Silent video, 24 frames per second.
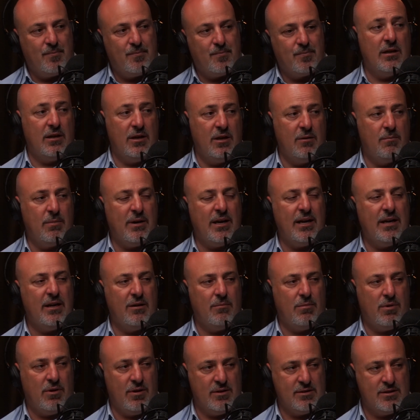You pay a
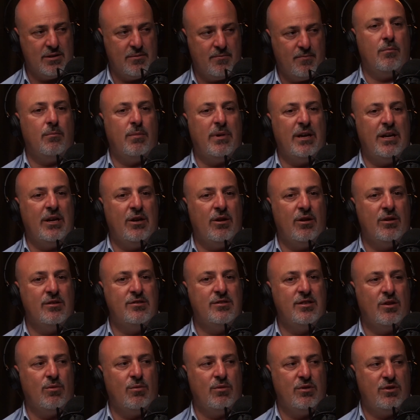deposit, but you don't
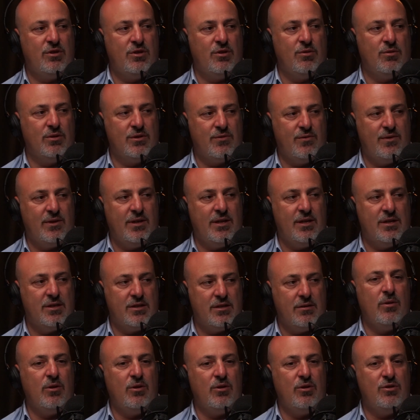settle until it's
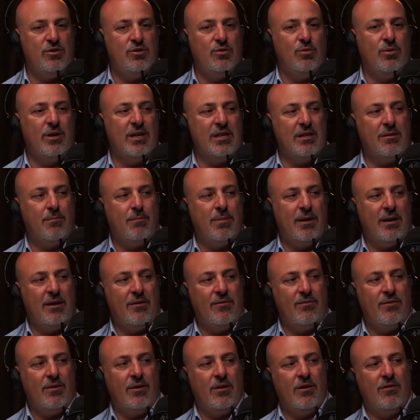finished. You still get the
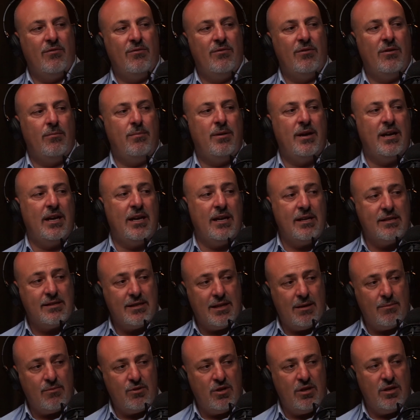benefit of not paying any
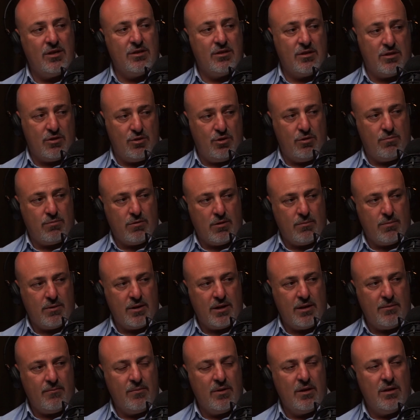stamp duty because it's a new
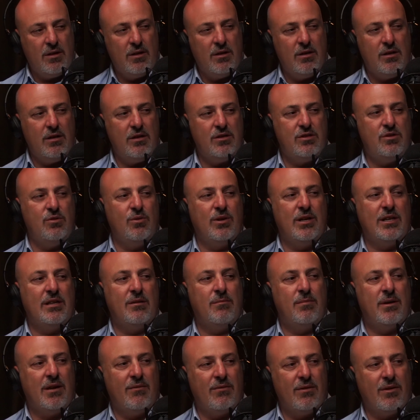property. You still get the
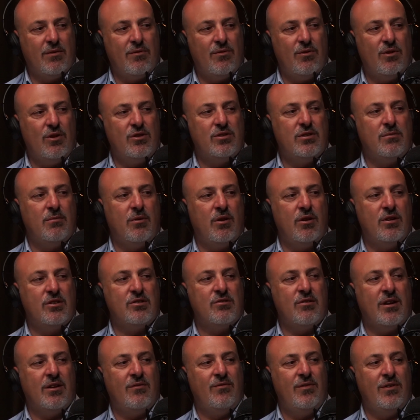benefit of the first homeowners
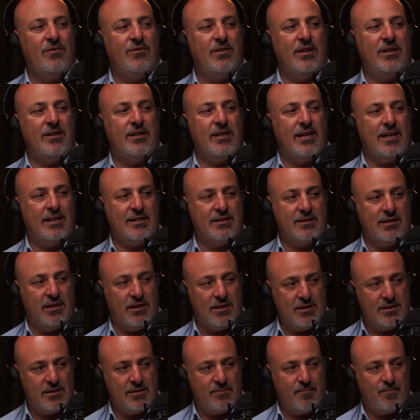grant of
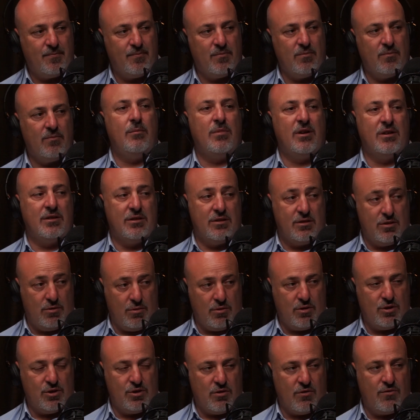$15,000
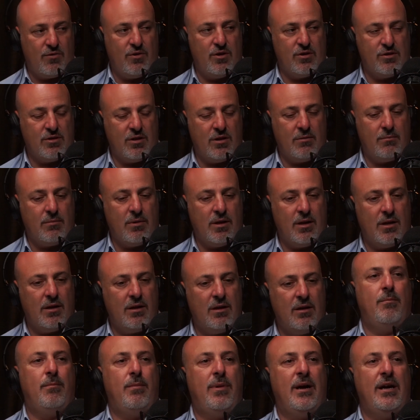because you're a first home buyer,
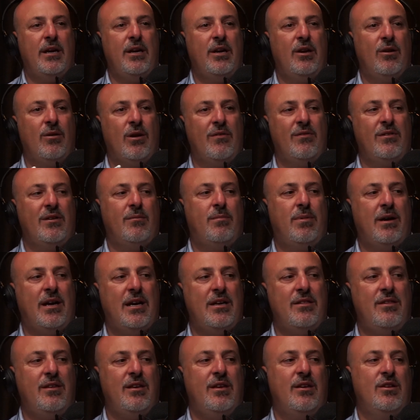but you're not having to
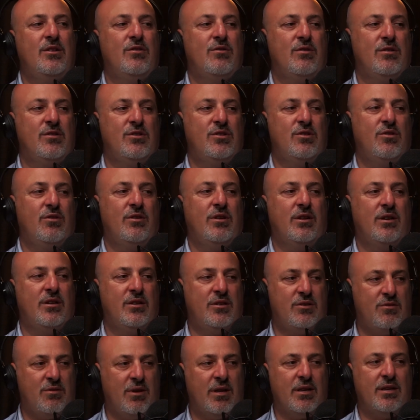pay the interest during the
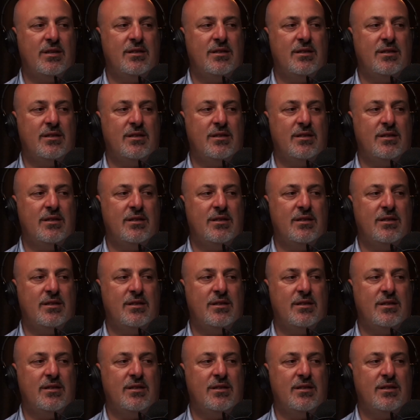construction